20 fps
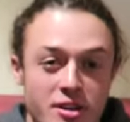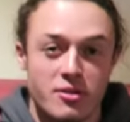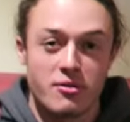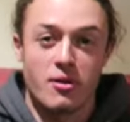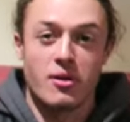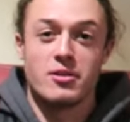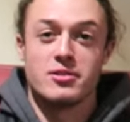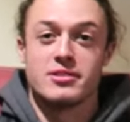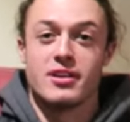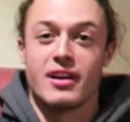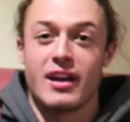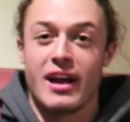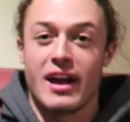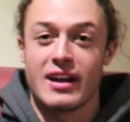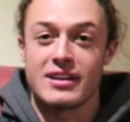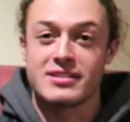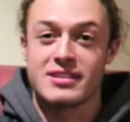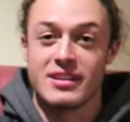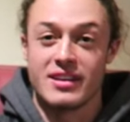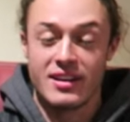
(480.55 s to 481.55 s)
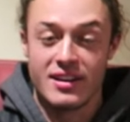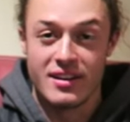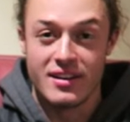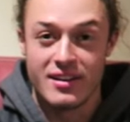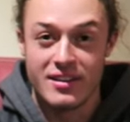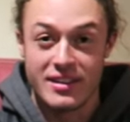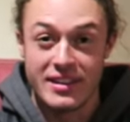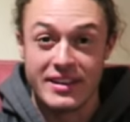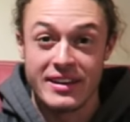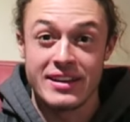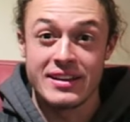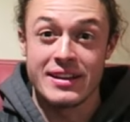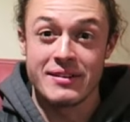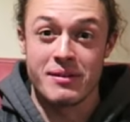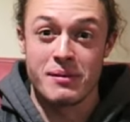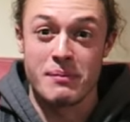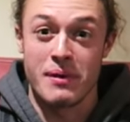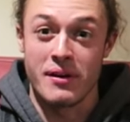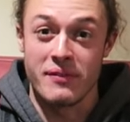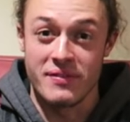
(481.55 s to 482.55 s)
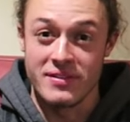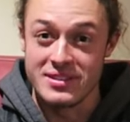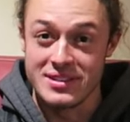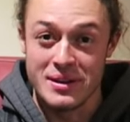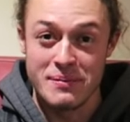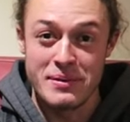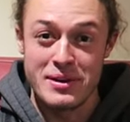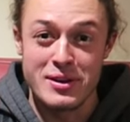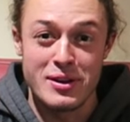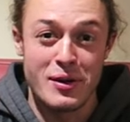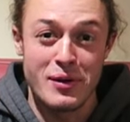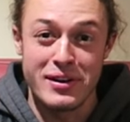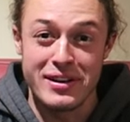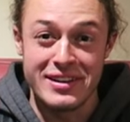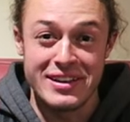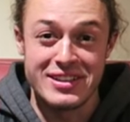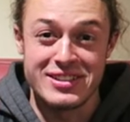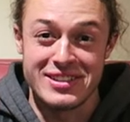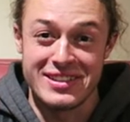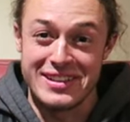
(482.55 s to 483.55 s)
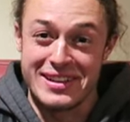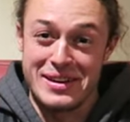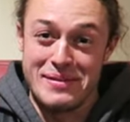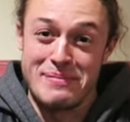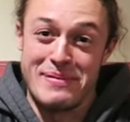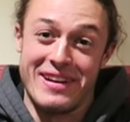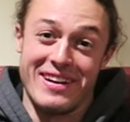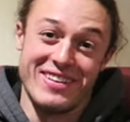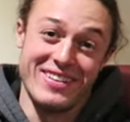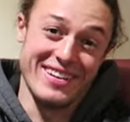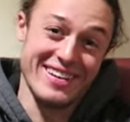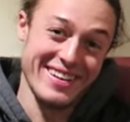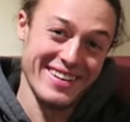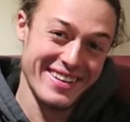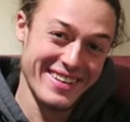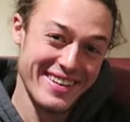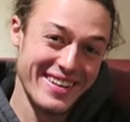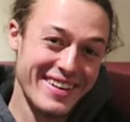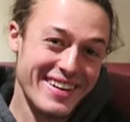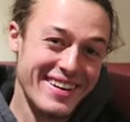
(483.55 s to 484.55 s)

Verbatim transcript: dinner rolls on accident. Thinking they were muffins. I'm in no condition to get married.